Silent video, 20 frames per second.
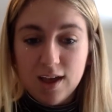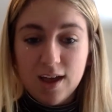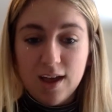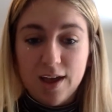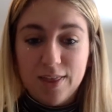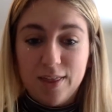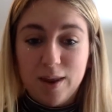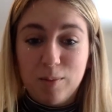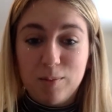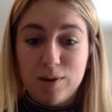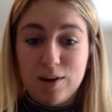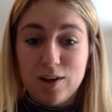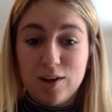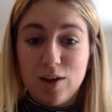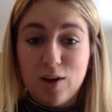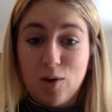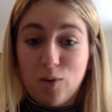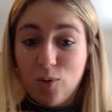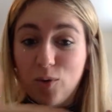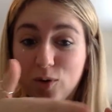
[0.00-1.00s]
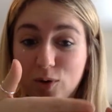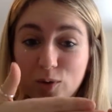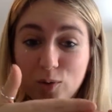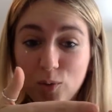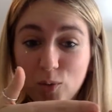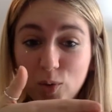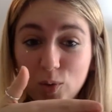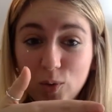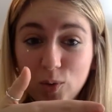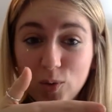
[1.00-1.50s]
And then I'm going to go,
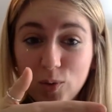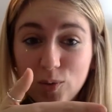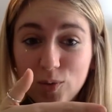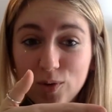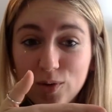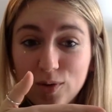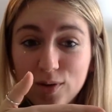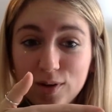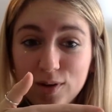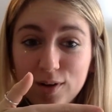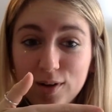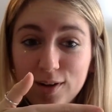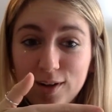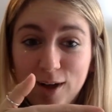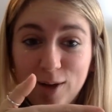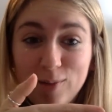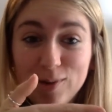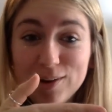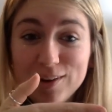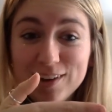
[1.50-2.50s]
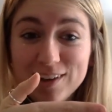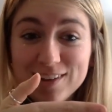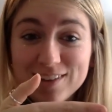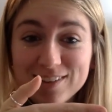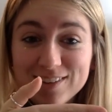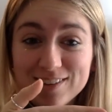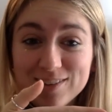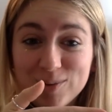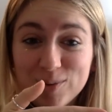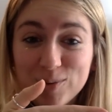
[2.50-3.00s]
"Whoo, how many
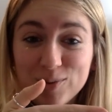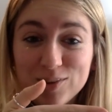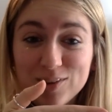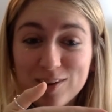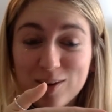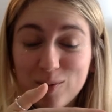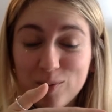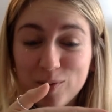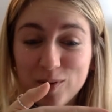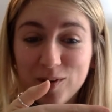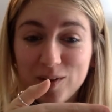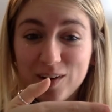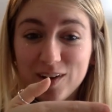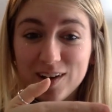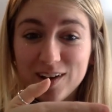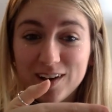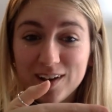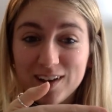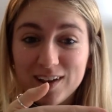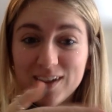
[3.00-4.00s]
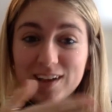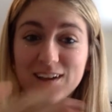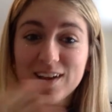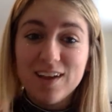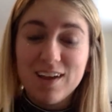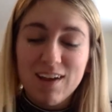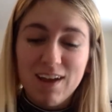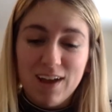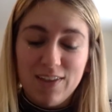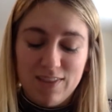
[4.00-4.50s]
discs? What was the number?"
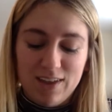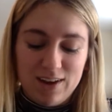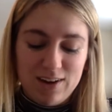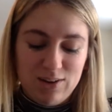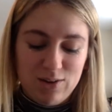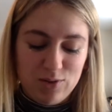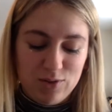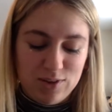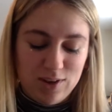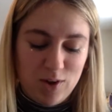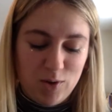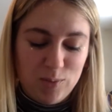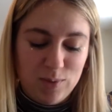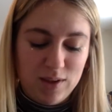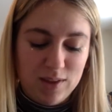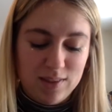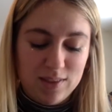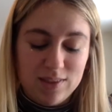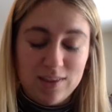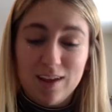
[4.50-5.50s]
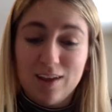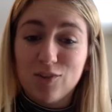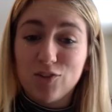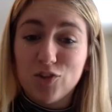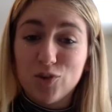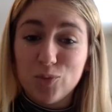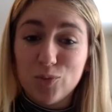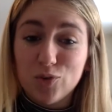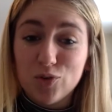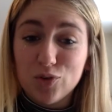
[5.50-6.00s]
And then you'll tell me that the
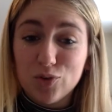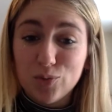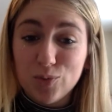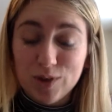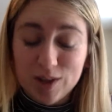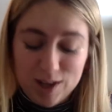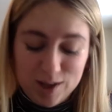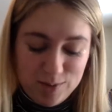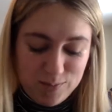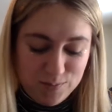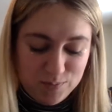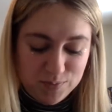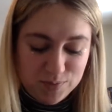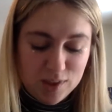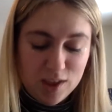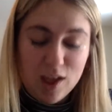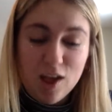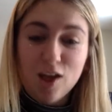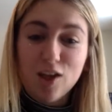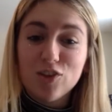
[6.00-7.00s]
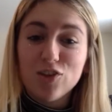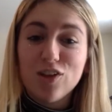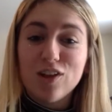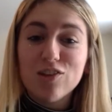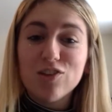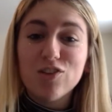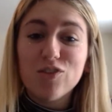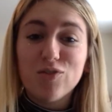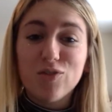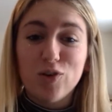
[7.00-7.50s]
answer was 3. So
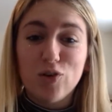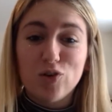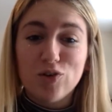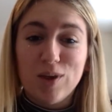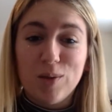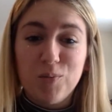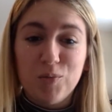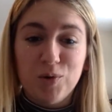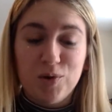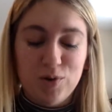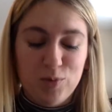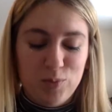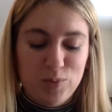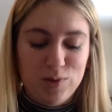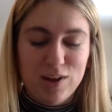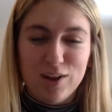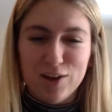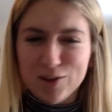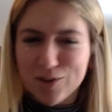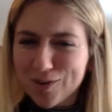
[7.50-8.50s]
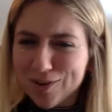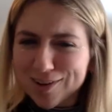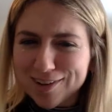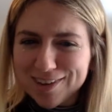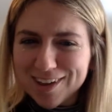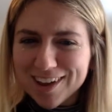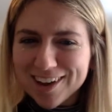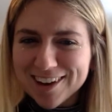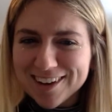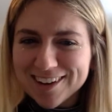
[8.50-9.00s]
that's the first game we're going to play. Are you
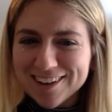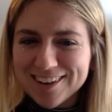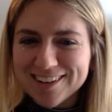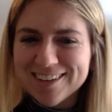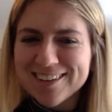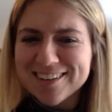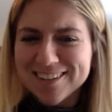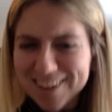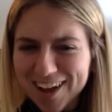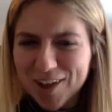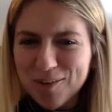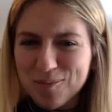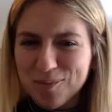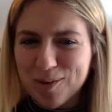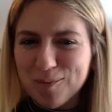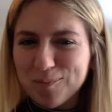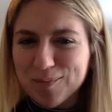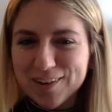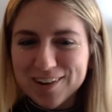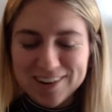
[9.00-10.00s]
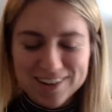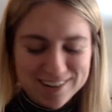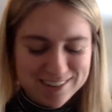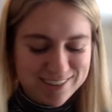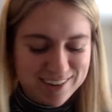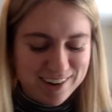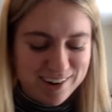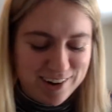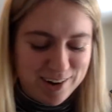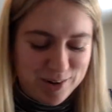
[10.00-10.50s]
excited? I'm, I'm pretty
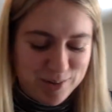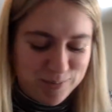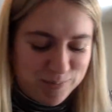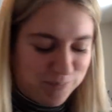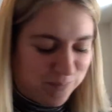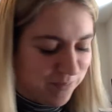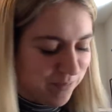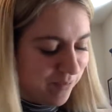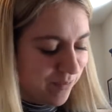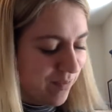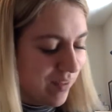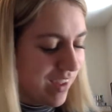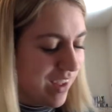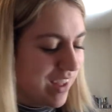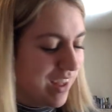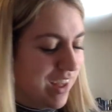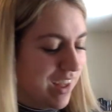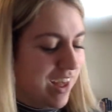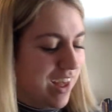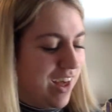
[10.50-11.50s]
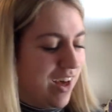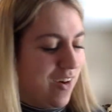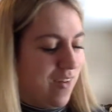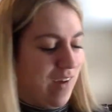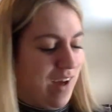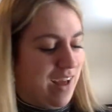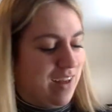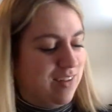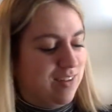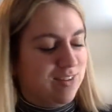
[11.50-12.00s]
excited.
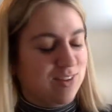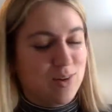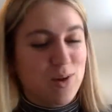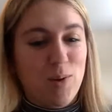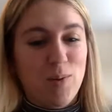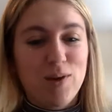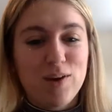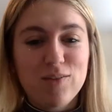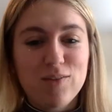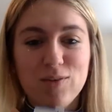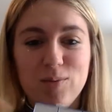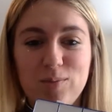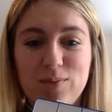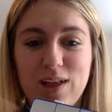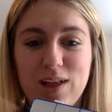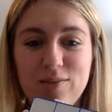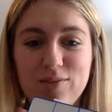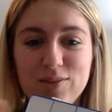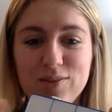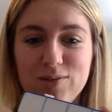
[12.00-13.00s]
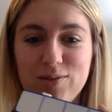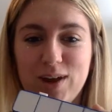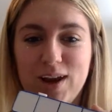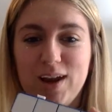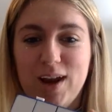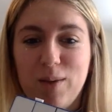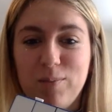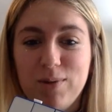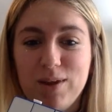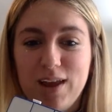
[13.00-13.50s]
Okay, so going from left to right,
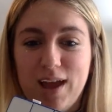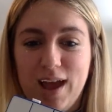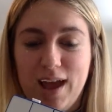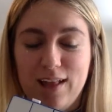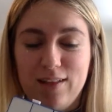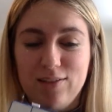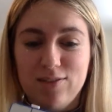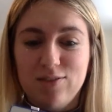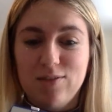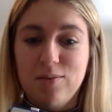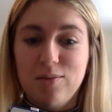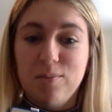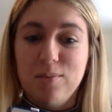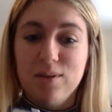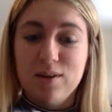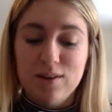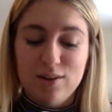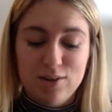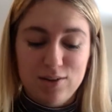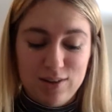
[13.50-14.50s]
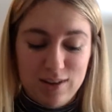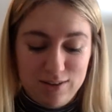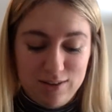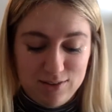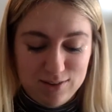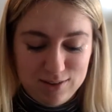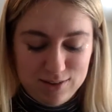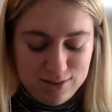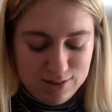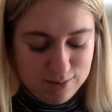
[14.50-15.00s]
I'm going to add some
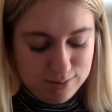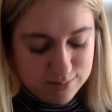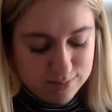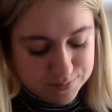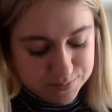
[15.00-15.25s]
discs.